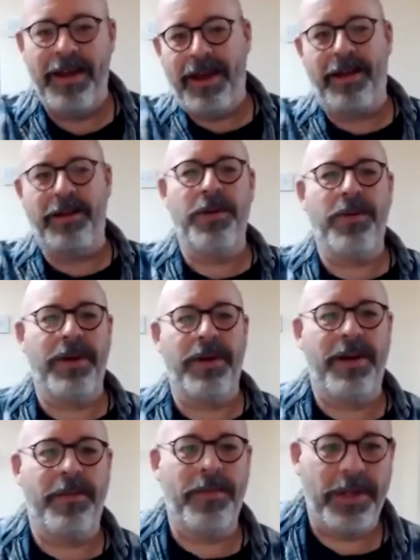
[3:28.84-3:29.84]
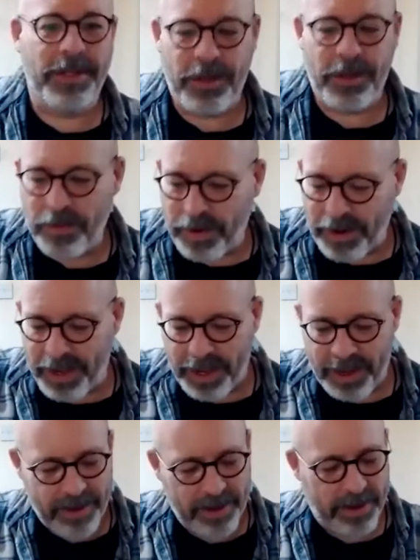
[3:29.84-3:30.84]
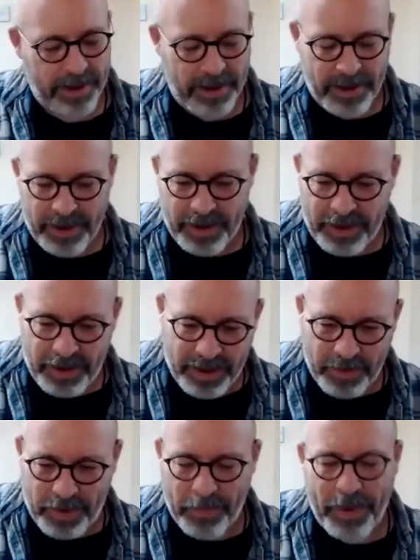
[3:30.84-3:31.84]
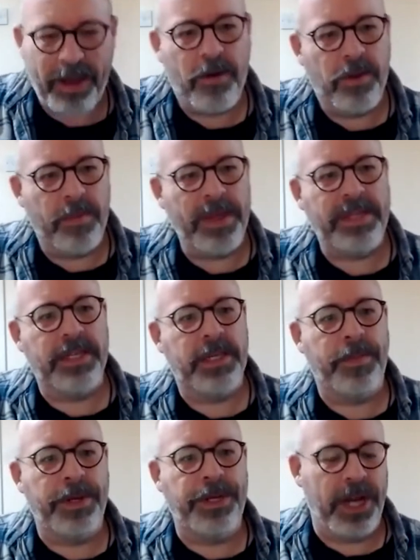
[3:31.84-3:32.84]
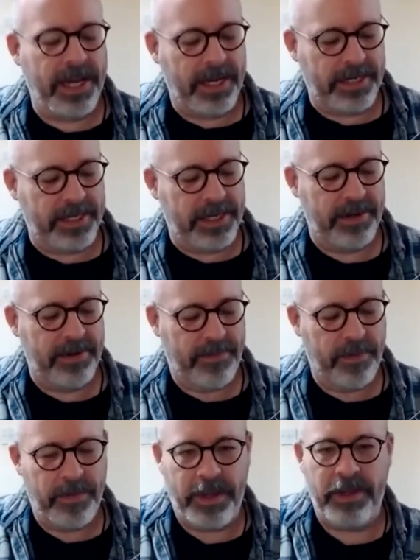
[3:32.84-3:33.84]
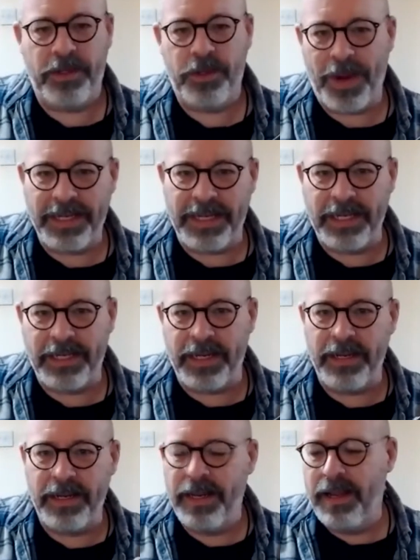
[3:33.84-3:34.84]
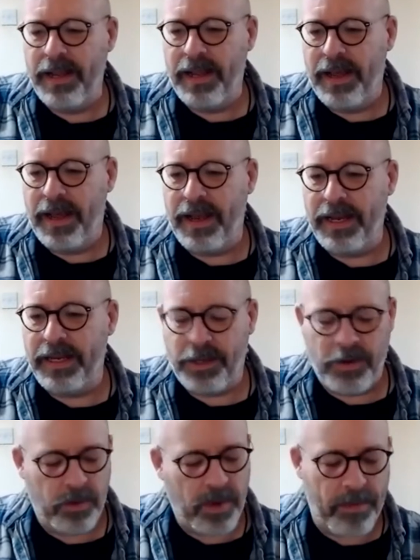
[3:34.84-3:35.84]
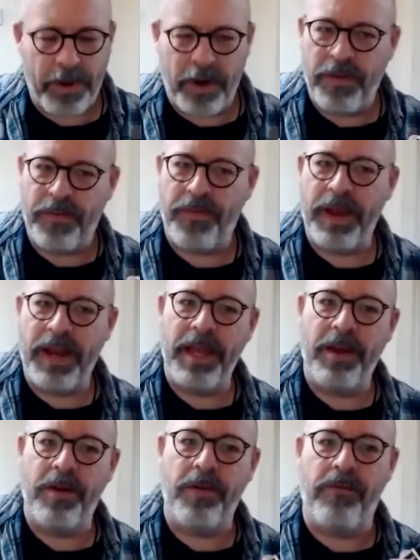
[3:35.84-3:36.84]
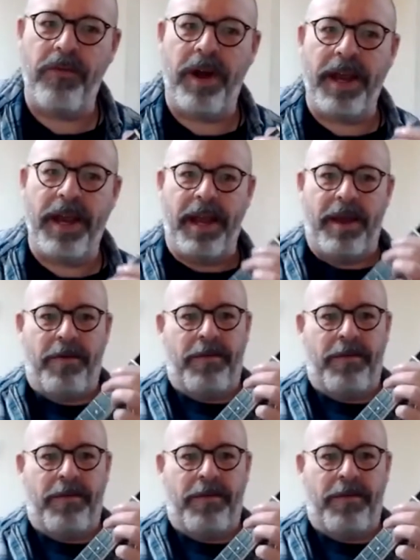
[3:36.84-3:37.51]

I'll do a song by a band called the Mississippi Shakes from the 20s, and it's called We're Both Feeling Good Right Now.